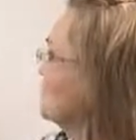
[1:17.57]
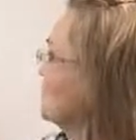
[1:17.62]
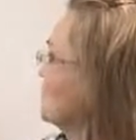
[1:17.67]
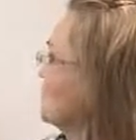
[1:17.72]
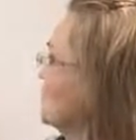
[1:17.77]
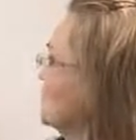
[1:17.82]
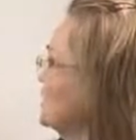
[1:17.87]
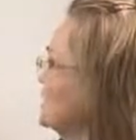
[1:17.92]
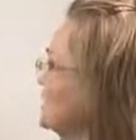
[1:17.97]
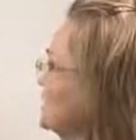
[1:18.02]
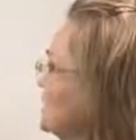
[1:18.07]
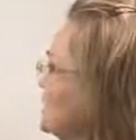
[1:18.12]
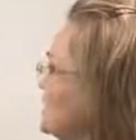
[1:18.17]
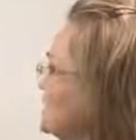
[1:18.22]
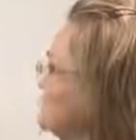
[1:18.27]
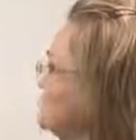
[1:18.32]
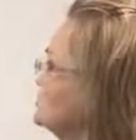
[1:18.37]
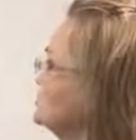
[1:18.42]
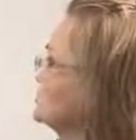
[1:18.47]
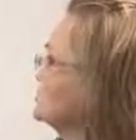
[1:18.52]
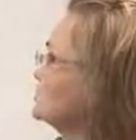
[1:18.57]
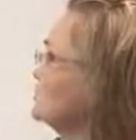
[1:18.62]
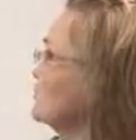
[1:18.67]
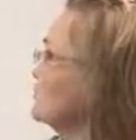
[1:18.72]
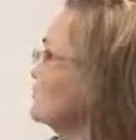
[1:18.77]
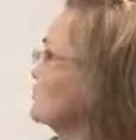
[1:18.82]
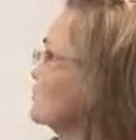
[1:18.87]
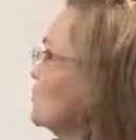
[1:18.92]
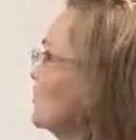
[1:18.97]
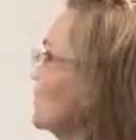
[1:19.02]
1 and that's just
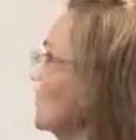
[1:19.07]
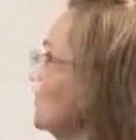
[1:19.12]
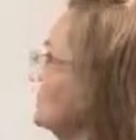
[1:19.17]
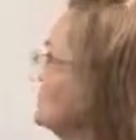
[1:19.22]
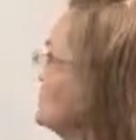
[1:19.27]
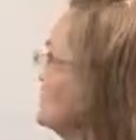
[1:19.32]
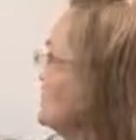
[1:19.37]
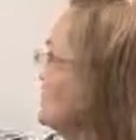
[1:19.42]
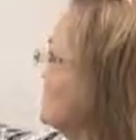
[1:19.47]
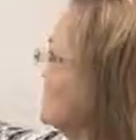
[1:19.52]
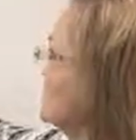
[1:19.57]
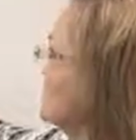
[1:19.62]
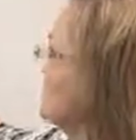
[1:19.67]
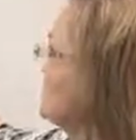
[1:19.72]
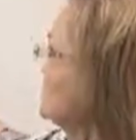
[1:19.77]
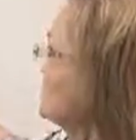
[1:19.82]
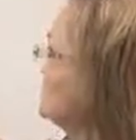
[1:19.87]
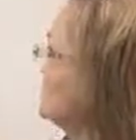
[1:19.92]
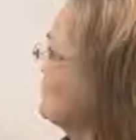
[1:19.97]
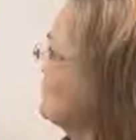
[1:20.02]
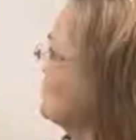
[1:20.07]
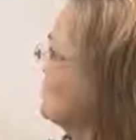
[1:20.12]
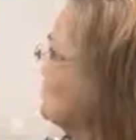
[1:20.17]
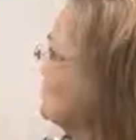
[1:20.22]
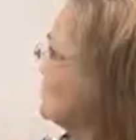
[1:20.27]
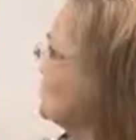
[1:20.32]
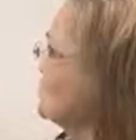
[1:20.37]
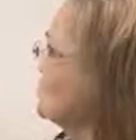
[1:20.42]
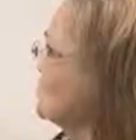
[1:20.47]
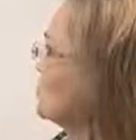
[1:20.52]
over 1. So when you look at your
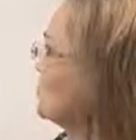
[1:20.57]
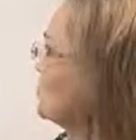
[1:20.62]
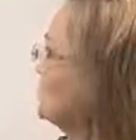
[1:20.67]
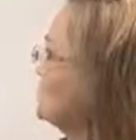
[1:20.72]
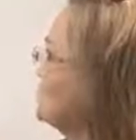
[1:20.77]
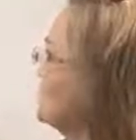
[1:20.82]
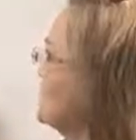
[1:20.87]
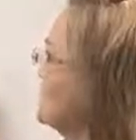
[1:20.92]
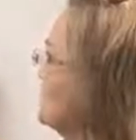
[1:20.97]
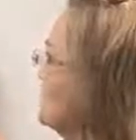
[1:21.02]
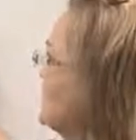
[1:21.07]
4 terms,